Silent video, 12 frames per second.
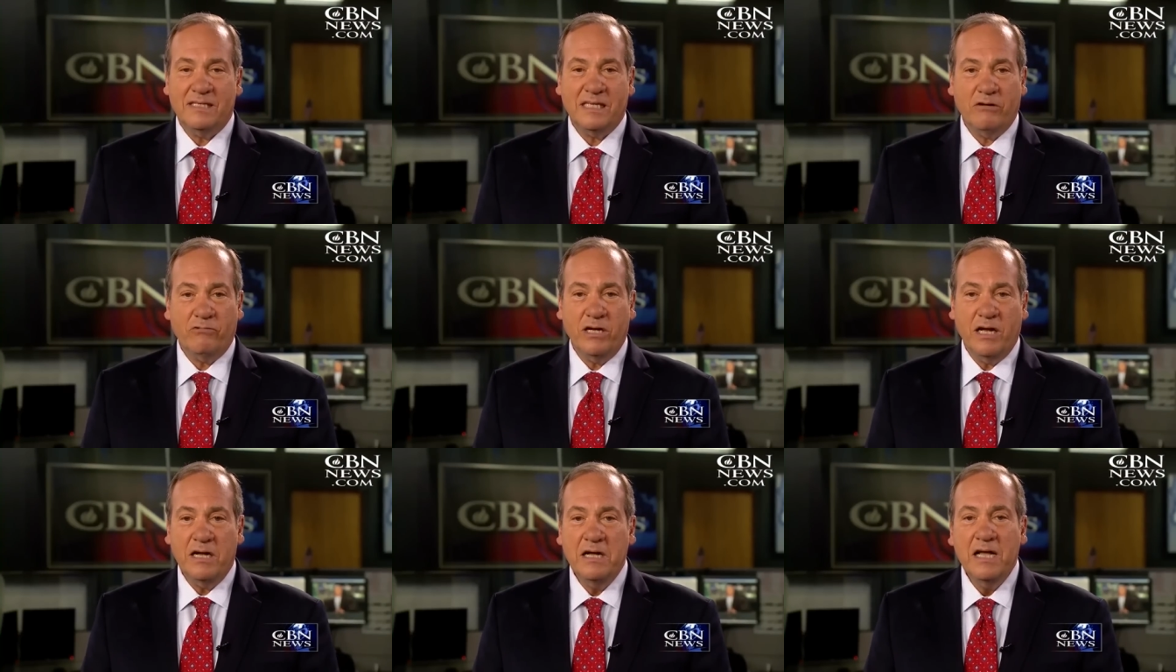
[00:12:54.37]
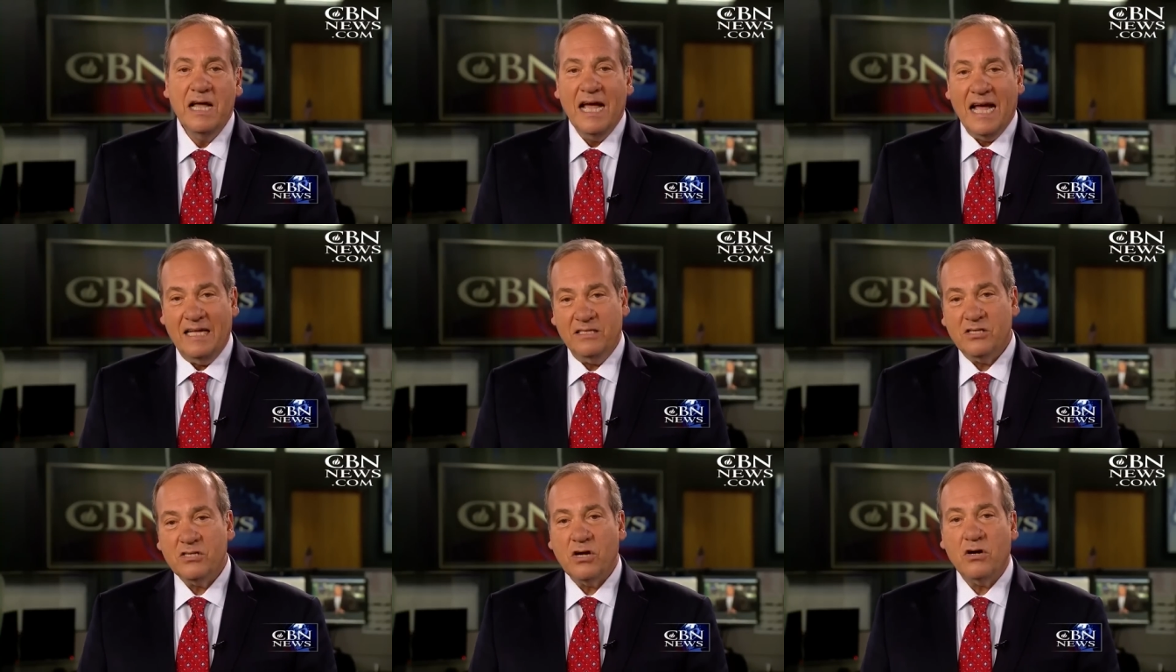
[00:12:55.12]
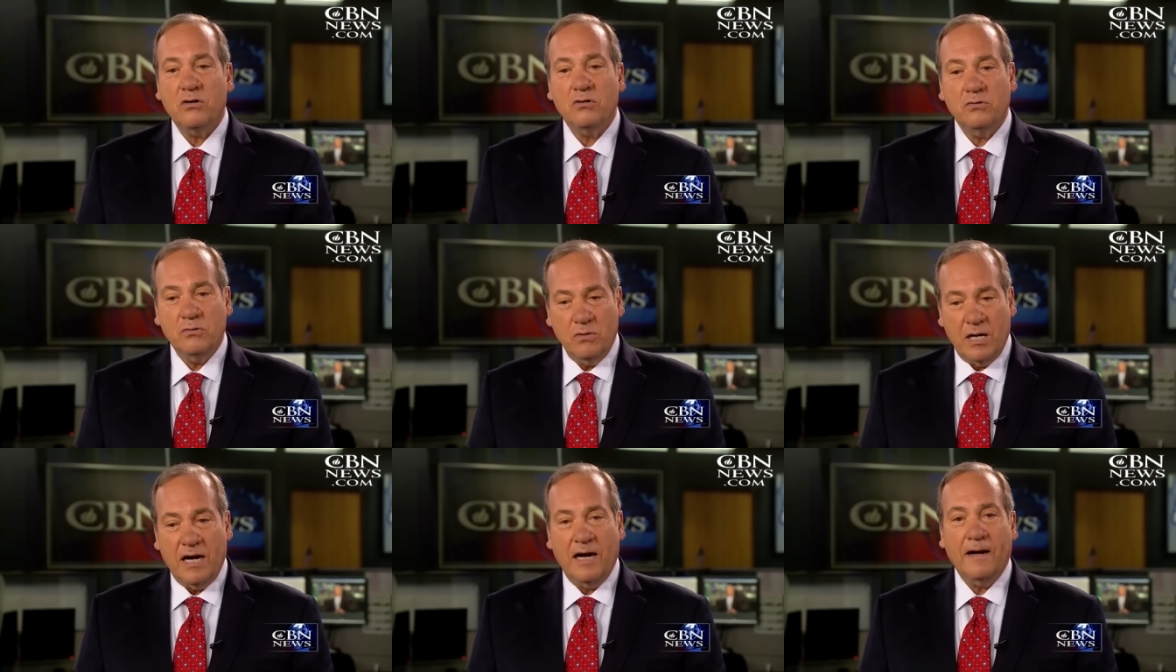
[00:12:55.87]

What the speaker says: in Syria. And so